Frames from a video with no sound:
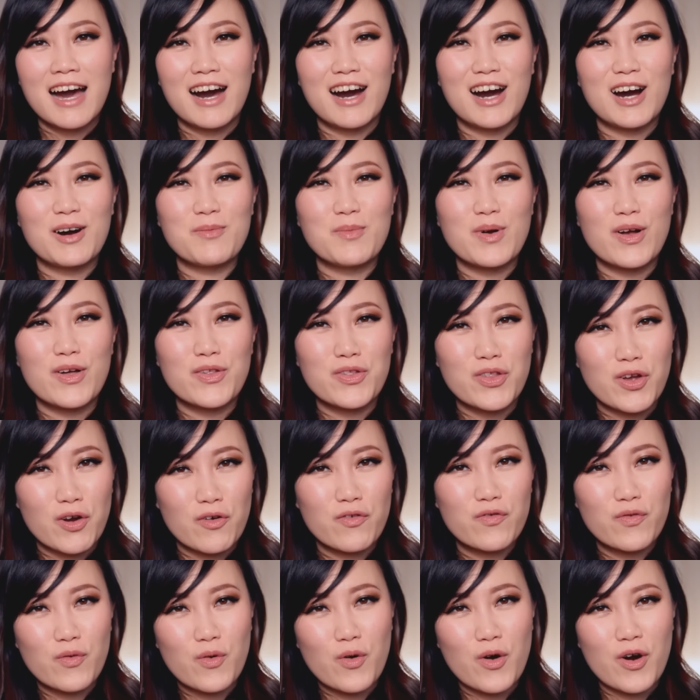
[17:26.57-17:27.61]
Um,
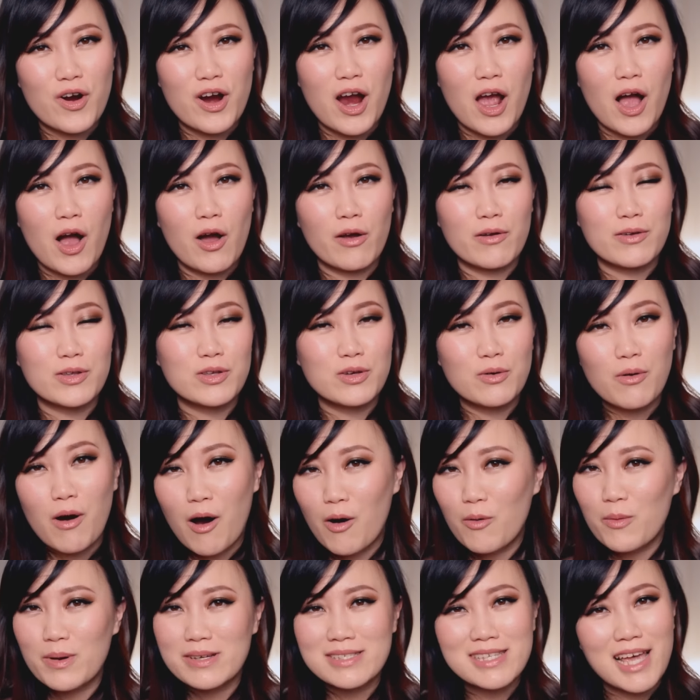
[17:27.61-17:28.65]
therefore, uh, you'll
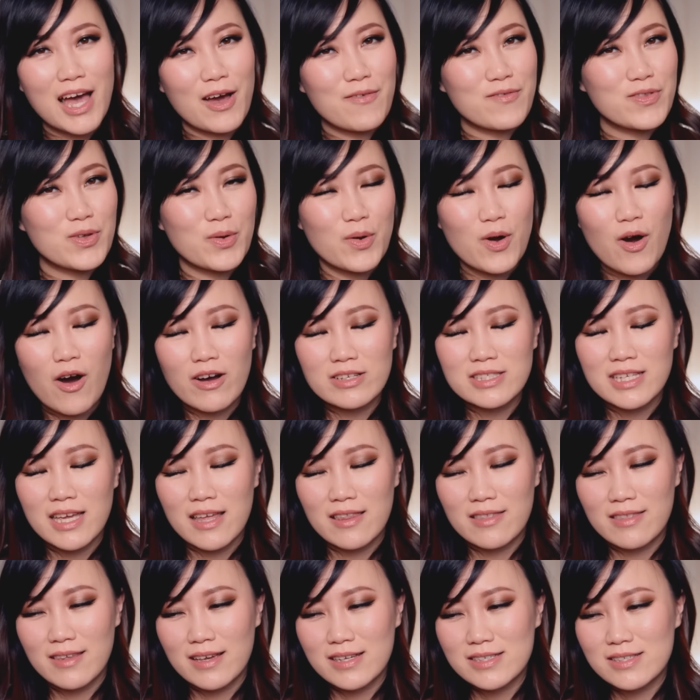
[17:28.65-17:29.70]
always have new content
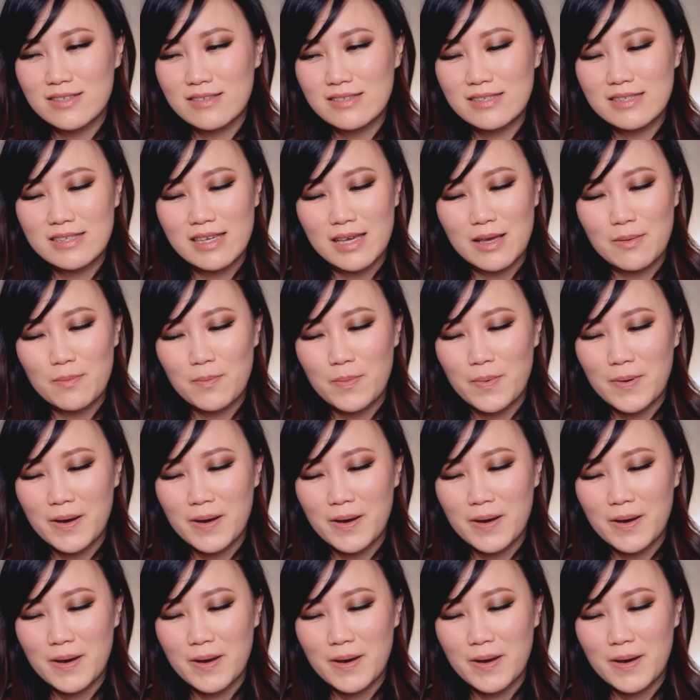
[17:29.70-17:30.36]
and things to see.